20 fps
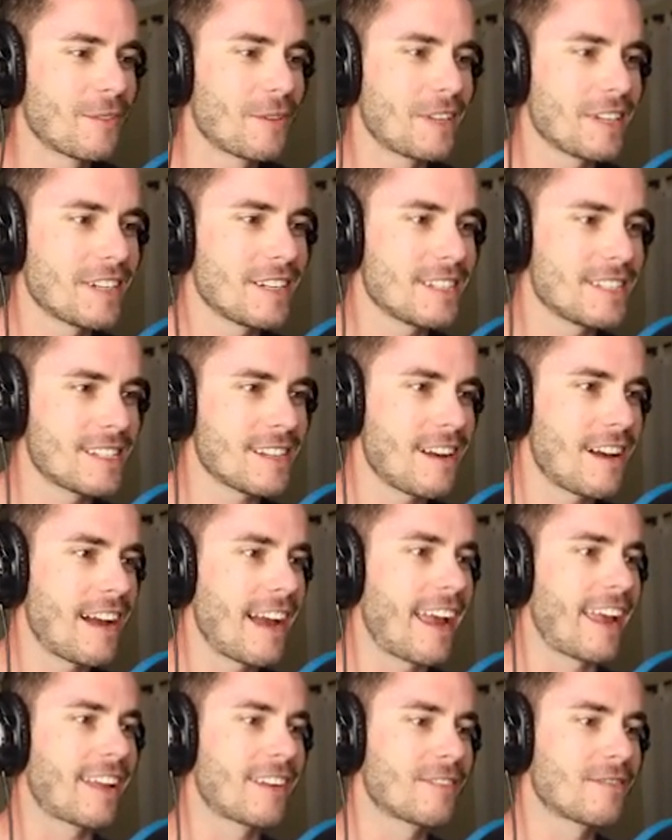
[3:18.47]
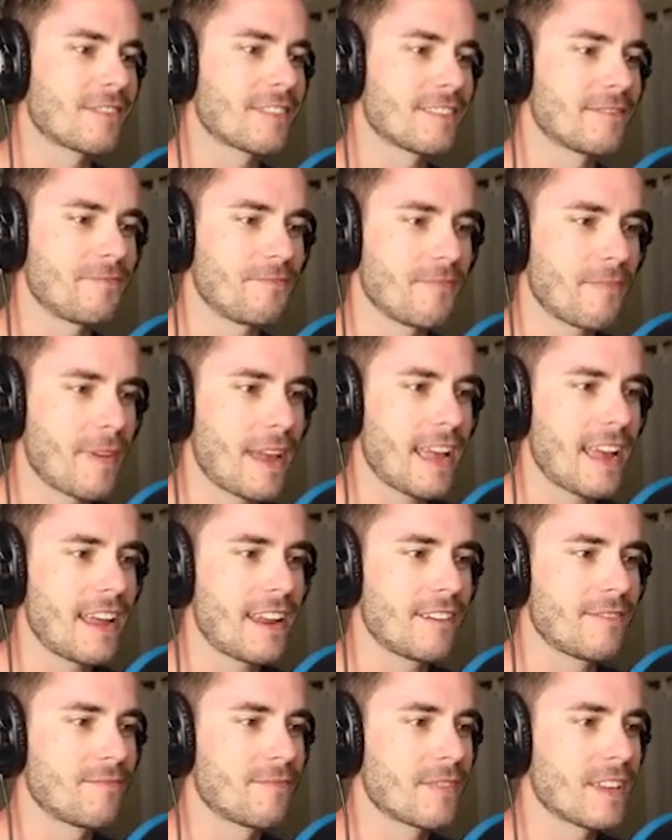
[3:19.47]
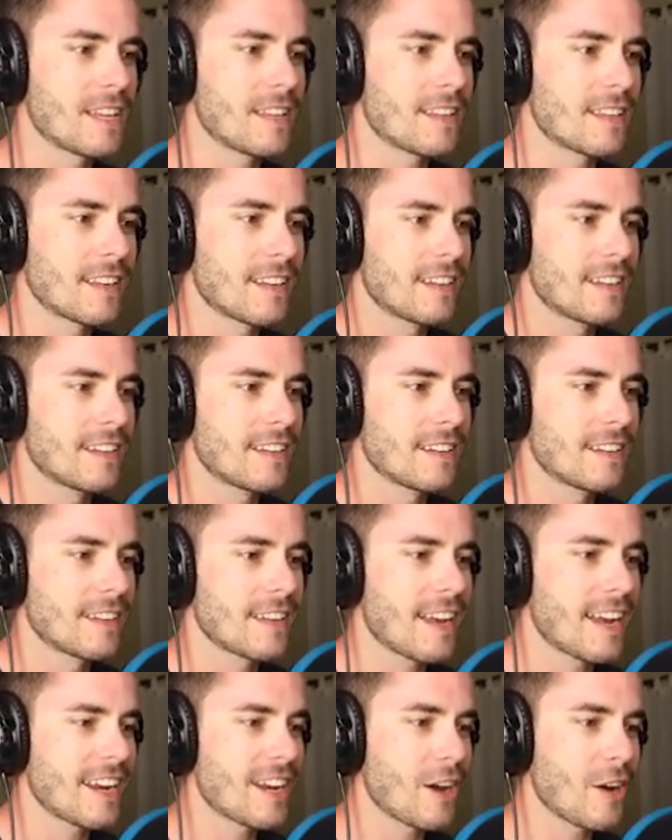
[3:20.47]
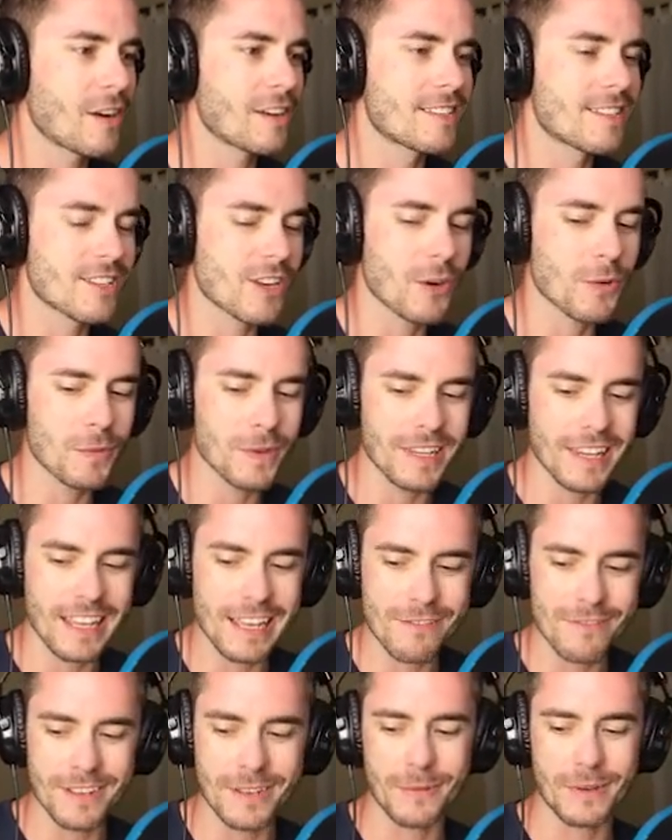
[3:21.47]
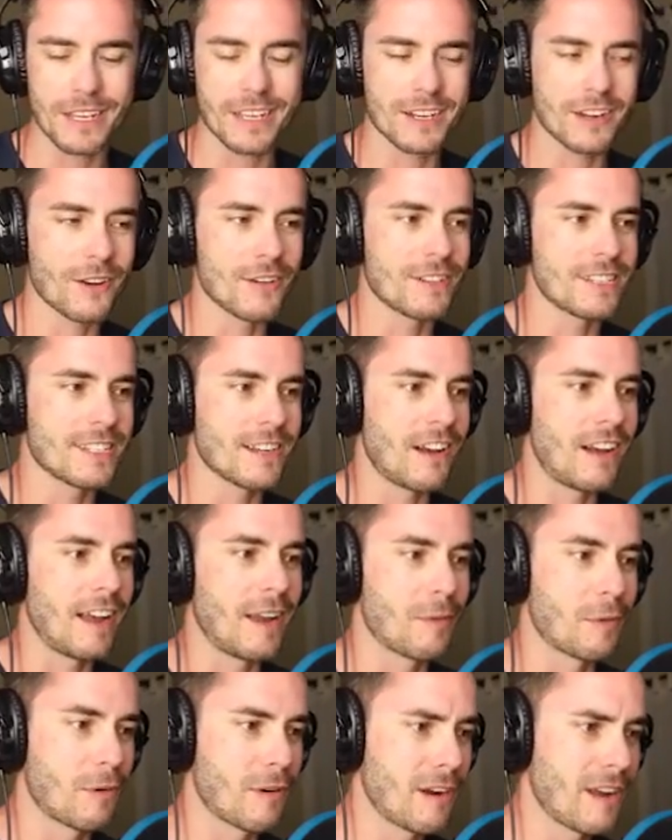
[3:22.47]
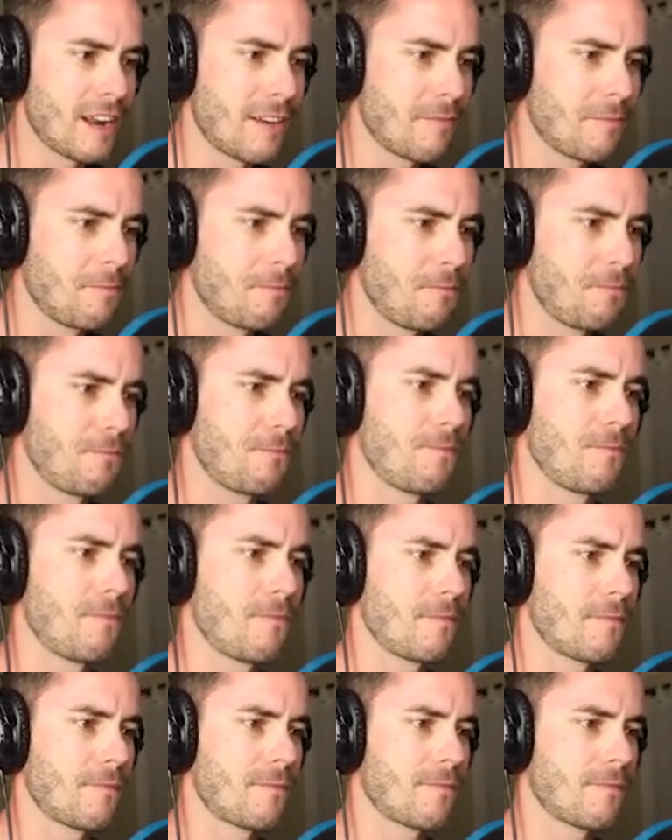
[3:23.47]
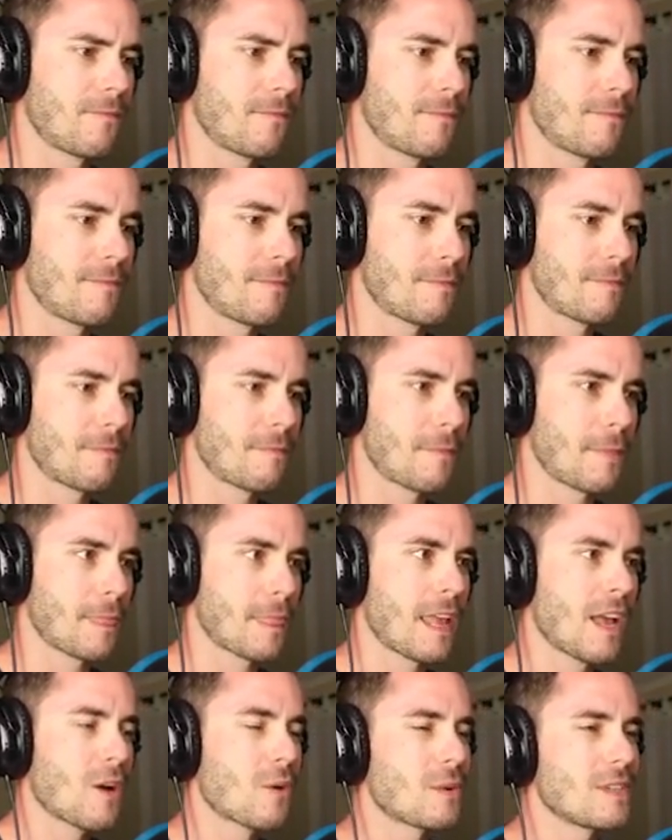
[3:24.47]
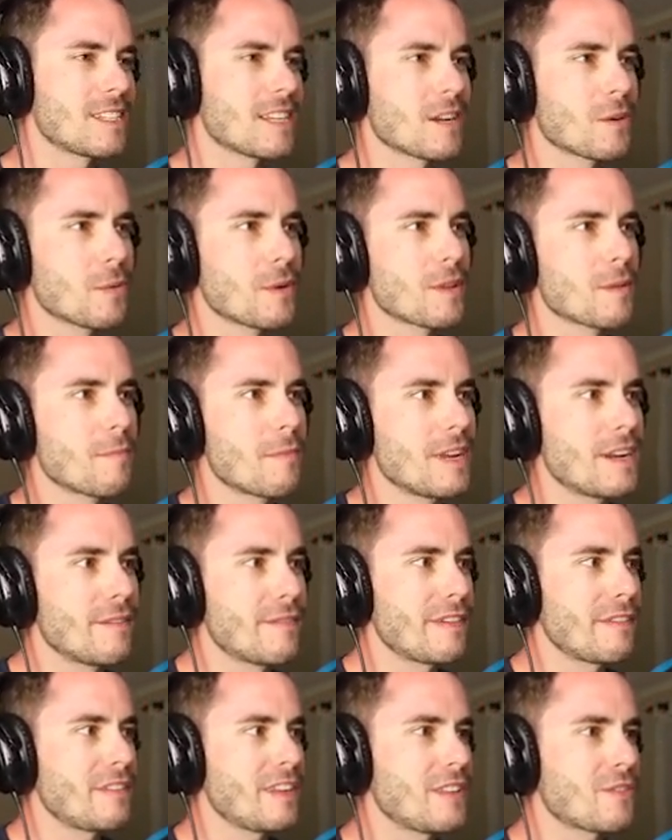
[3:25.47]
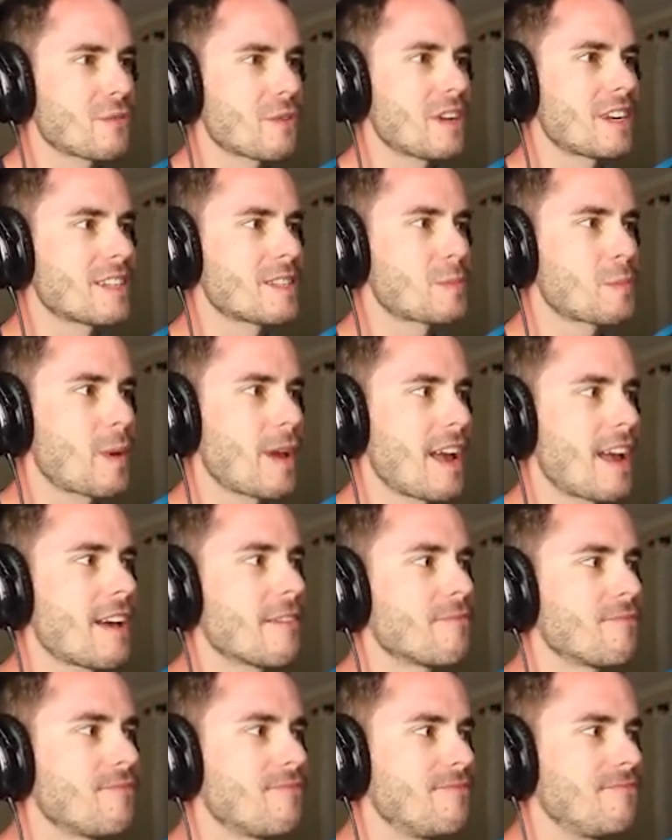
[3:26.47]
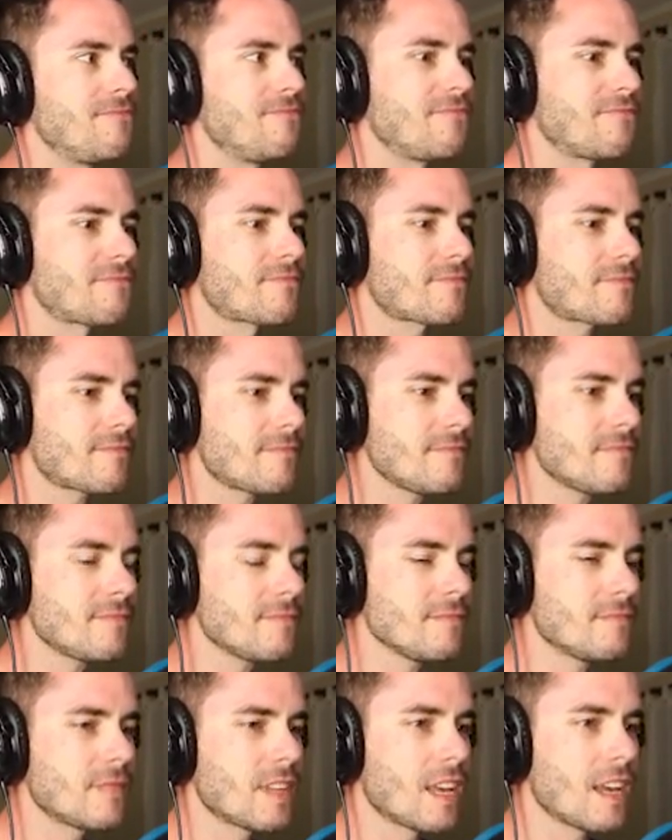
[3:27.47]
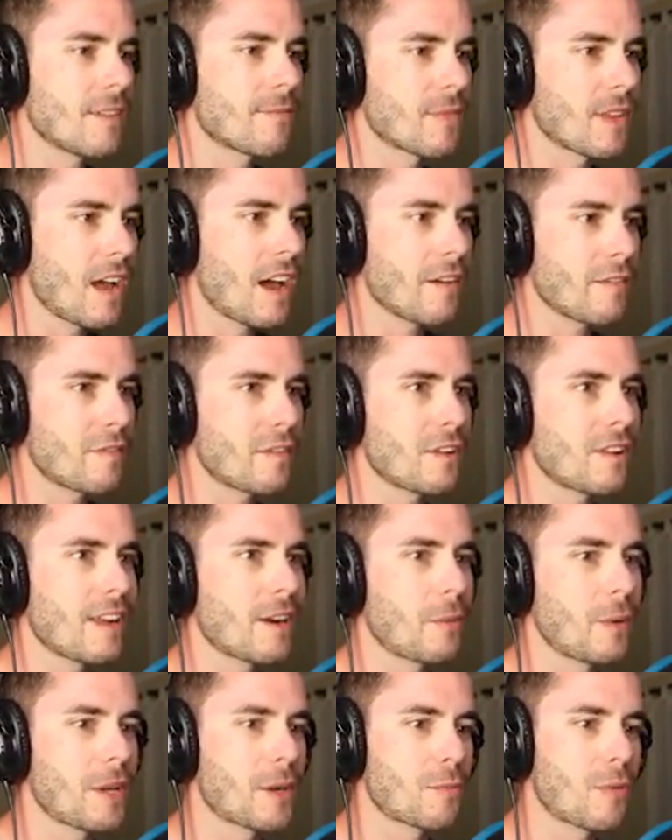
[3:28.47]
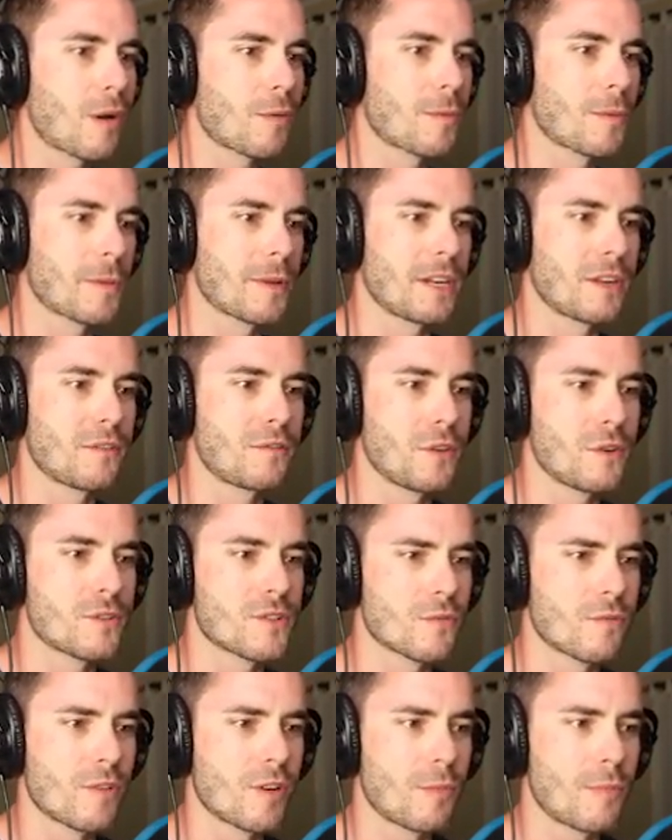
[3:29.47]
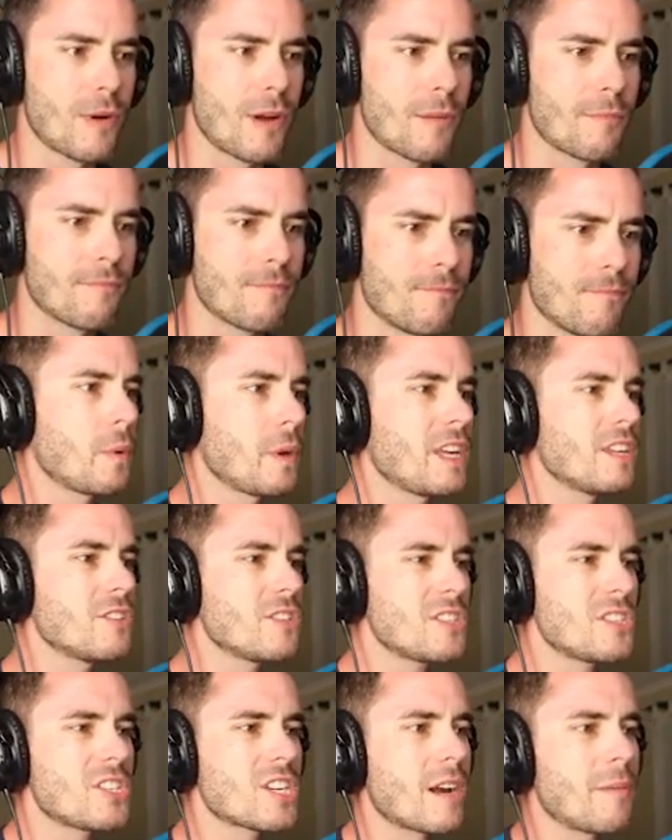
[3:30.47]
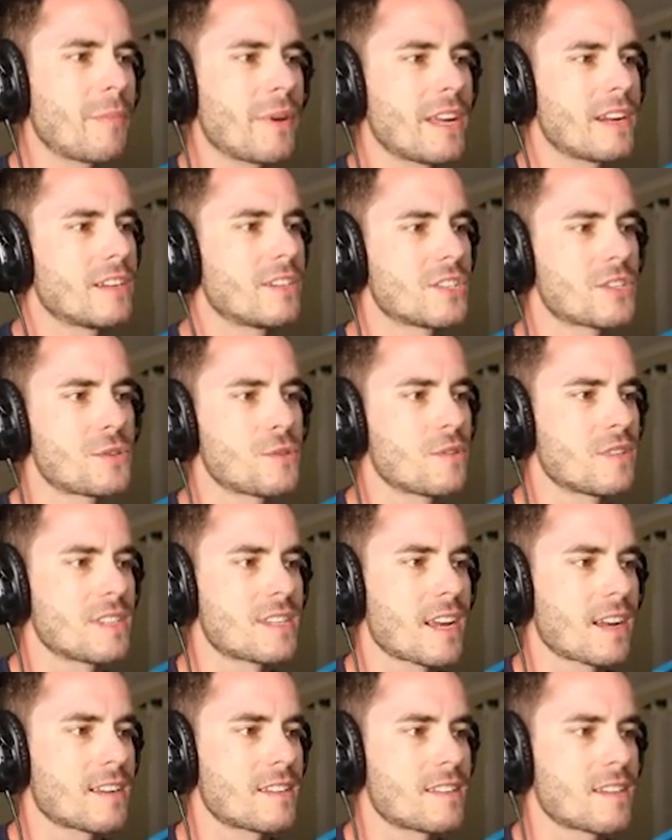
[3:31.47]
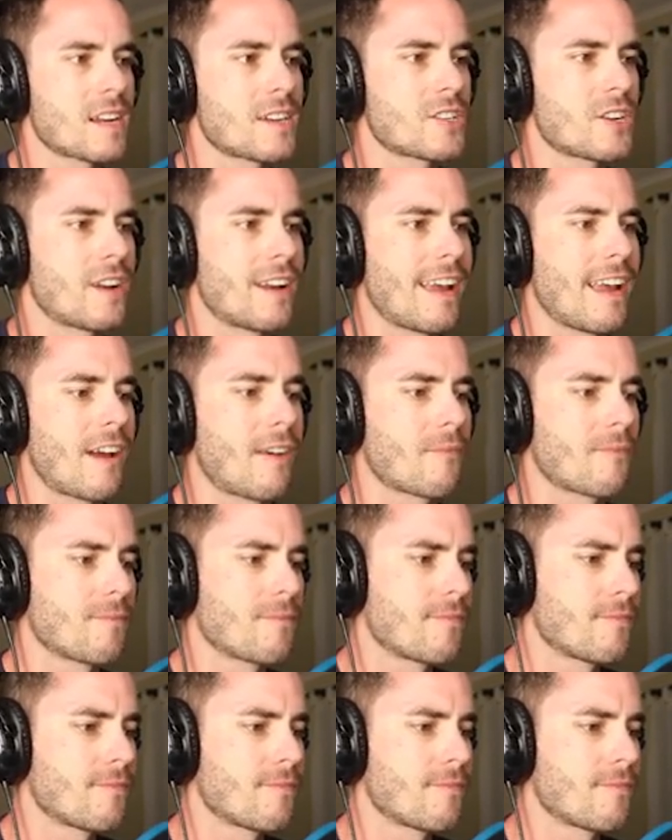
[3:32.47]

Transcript: We didn't die. Man, that's good. I know, it's so relieving when you don't die, am I right? Oh yeah, for sure. We did it with a minute 53 to spare. That's pretty yeah. good. I feel like we could probably defuse a real bomb. Or oh, we can just jump in and just do the second section now.